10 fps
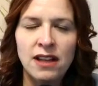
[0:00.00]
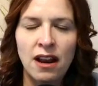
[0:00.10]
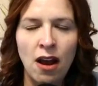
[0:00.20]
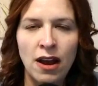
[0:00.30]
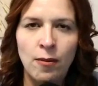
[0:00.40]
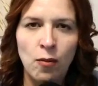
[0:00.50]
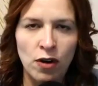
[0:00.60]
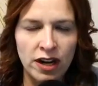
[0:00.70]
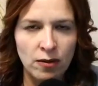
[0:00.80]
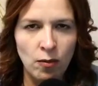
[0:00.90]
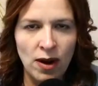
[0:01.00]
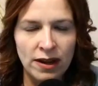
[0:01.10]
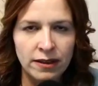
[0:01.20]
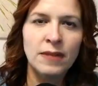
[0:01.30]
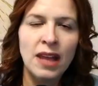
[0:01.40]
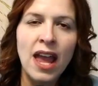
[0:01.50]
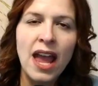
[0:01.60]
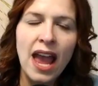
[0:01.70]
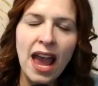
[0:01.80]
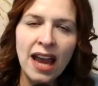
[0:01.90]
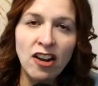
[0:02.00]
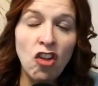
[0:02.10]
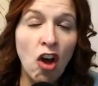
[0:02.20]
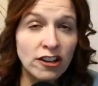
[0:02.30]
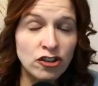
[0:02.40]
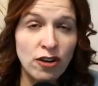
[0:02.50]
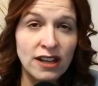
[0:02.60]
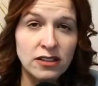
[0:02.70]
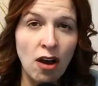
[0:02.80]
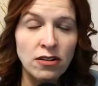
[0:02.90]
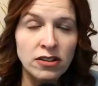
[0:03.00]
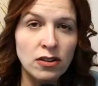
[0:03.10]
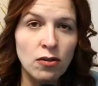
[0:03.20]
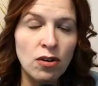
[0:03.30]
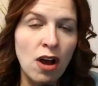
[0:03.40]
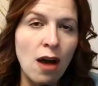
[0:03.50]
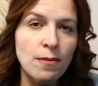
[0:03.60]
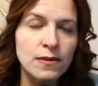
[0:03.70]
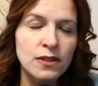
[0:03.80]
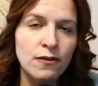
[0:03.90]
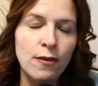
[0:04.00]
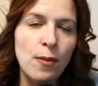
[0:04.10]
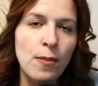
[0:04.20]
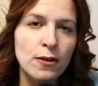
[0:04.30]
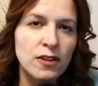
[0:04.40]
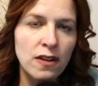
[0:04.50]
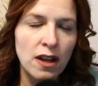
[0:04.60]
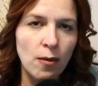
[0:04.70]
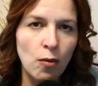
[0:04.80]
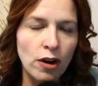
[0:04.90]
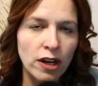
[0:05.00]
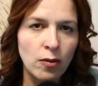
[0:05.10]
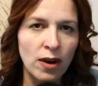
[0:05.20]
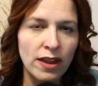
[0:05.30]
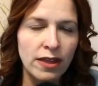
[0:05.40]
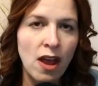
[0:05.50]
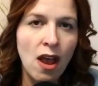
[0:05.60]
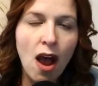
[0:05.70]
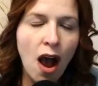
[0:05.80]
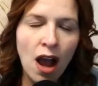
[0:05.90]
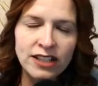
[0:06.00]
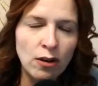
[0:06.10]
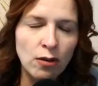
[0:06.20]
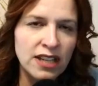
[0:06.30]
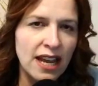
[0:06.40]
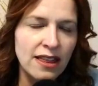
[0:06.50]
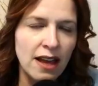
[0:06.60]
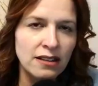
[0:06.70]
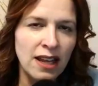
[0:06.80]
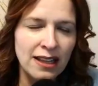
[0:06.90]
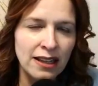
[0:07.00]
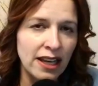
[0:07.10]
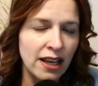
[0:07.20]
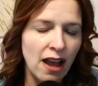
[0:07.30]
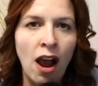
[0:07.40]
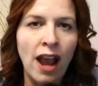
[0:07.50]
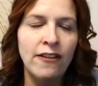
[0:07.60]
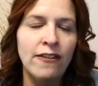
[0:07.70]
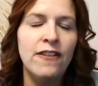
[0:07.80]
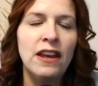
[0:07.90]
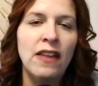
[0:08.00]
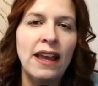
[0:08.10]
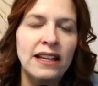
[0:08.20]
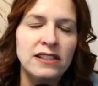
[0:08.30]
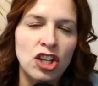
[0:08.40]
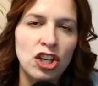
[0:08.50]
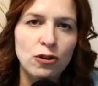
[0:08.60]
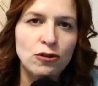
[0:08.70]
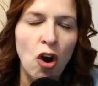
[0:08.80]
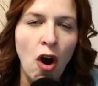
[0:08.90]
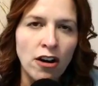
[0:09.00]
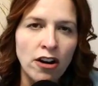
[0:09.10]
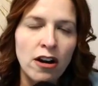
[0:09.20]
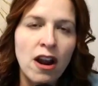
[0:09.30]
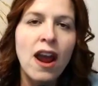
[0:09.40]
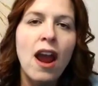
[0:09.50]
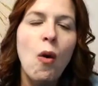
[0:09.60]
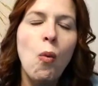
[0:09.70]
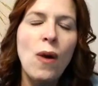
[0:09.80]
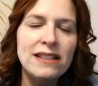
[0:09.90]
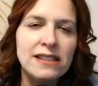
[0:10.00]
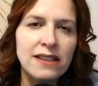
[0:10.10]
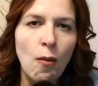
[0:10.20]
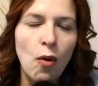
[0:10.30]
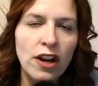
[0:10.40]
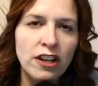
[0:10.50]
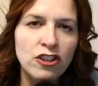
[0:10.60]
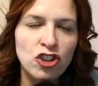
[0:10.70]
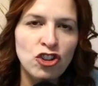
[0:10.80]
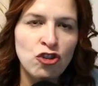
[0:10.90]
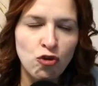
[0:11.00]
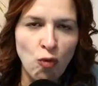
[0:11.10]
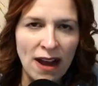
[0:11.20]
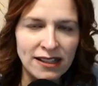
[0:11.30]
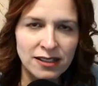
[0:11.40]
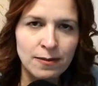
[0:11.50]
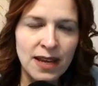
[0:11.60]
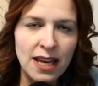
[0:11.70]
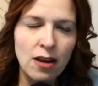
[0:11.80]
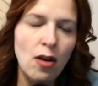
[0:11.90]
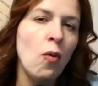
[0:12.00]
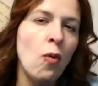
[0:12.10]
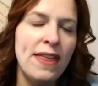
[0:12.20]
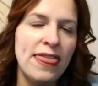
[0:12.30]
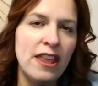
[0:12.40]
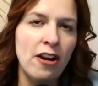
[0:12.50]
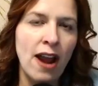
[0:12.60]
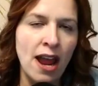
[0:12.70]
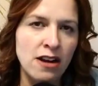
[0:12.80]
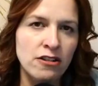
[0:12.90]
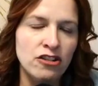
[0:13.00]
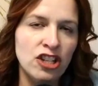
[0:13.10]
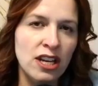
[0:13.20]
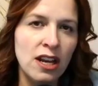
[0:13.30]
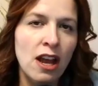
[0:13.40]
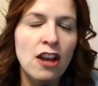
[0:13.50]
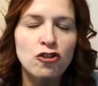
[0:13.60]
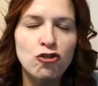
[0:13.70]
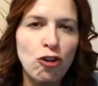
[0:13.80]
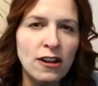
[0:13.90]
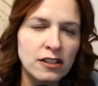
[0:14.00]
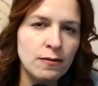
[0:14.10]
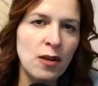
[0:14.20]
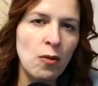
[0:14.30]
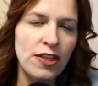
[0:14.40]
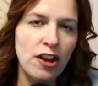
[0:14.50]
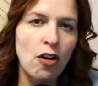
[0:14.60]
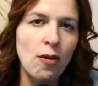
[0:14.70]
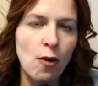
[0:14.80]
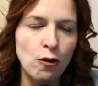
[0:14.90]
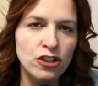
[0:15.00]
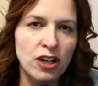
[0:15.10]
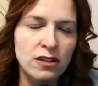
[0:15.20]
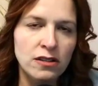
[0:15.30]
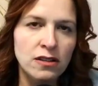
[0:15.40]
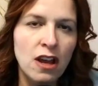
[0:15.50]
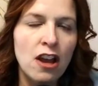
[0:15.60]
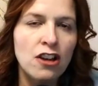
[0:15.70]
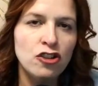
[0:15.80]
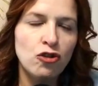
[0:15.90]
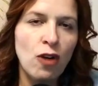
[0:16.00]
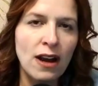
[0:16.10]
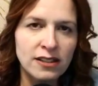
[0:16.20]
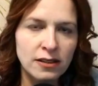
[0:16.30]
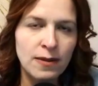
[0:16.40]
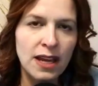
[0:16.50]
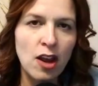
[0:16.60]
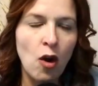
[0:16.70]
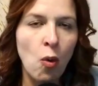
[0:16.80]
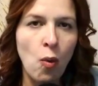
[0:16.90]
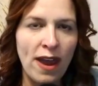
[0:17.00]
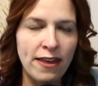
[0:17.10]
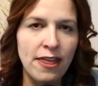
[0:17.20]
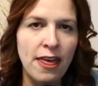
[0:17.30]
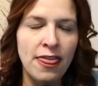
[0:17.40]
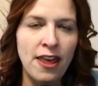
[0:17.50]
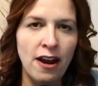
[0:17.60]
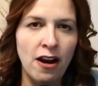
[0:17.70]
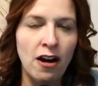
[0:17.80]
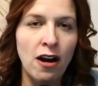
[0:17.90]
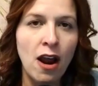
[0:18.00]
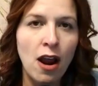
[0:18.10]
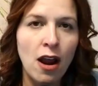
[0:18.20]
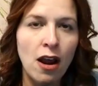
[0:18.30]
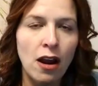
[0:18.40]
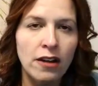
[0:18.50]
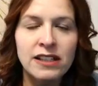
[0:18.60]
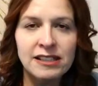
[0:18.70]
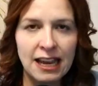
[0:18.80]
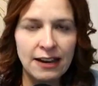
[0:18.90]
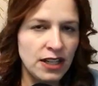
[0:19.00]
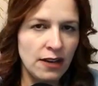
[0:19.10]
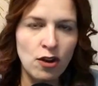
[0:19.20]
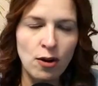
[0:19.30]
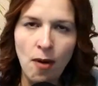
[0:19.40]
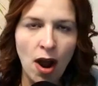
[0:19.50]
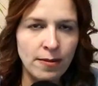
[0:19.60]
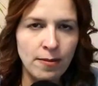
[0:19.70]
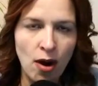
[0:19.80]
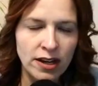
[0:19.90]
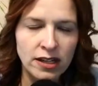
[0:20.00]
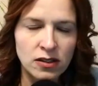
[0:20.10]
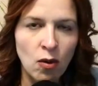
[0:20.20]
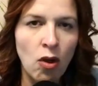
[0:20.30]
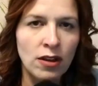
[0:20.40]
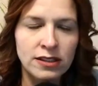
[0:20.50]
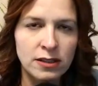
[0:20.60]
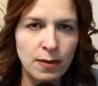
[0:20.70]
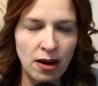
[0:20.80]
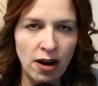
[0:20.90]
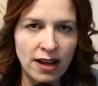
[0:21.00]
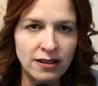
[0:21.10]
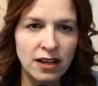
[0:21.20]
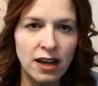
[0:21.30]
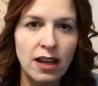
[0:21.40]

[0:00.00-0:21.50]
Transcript: that I am working with. And a lot of trust also comes from the person that I'm working with. I don't take that lightly. I feel like it's a huge honor when someone trusts me with their energy, trusts me with their emotions, trusts me with the safety of their mind, body, soul, and spirit.